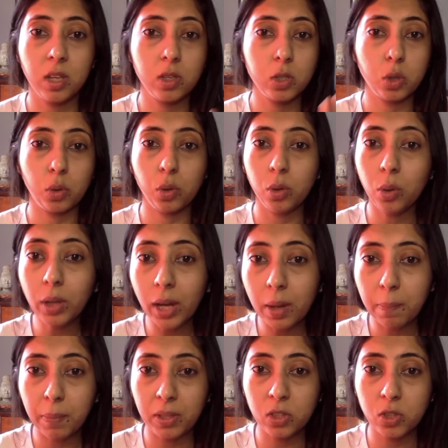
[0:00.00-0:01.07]
So you look at
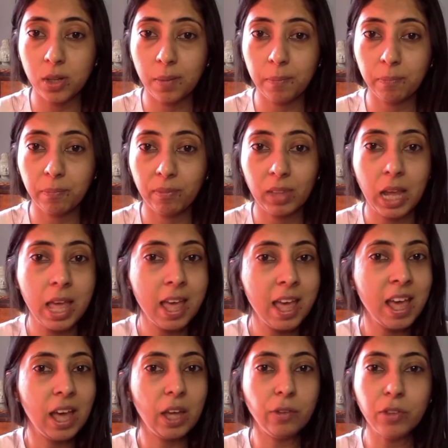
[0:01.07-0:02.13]
a picture.
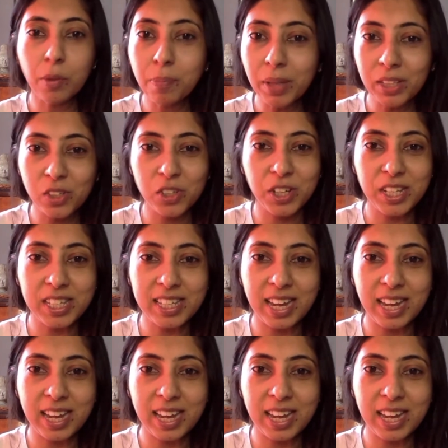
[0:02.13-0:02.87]
If the picture is